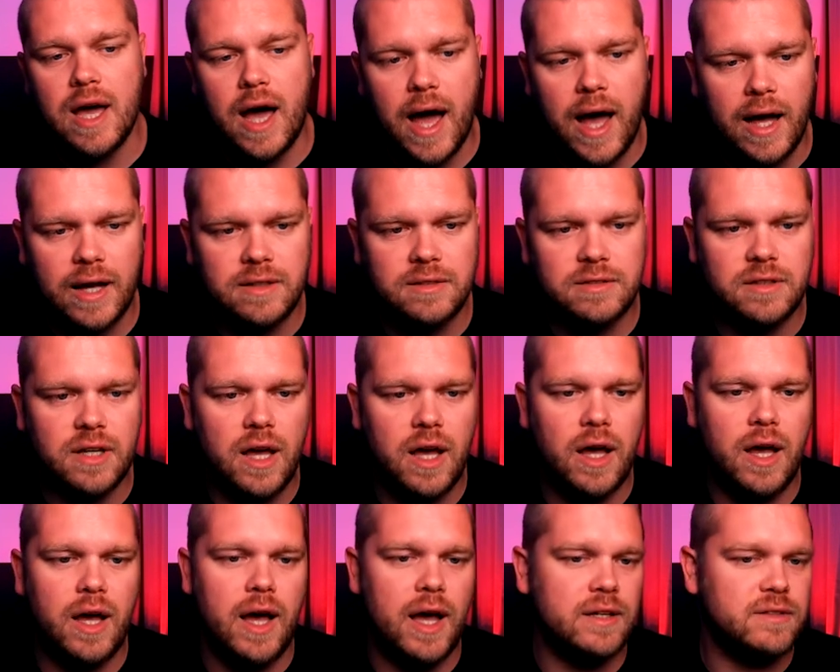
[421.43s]
has,
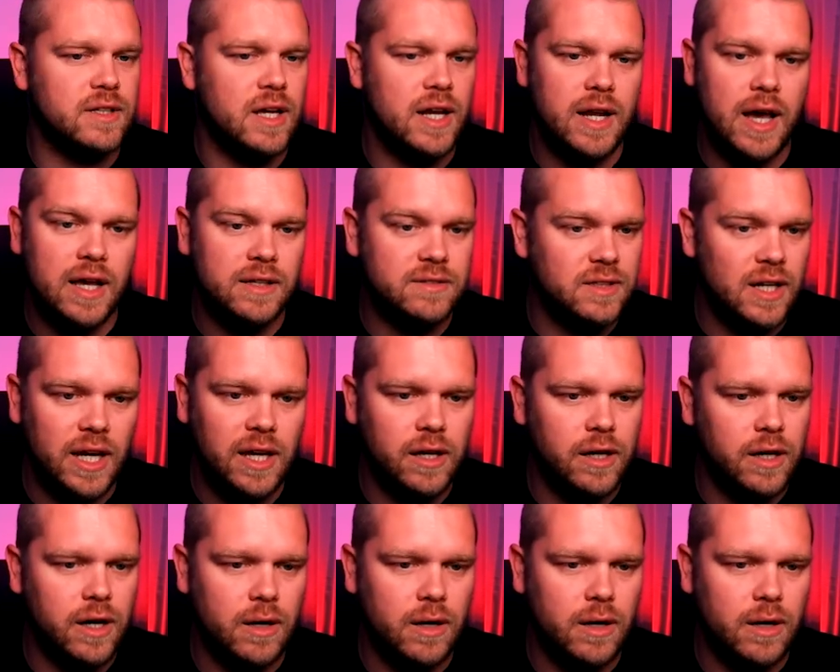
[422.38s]
uh, as, an, as an anchor,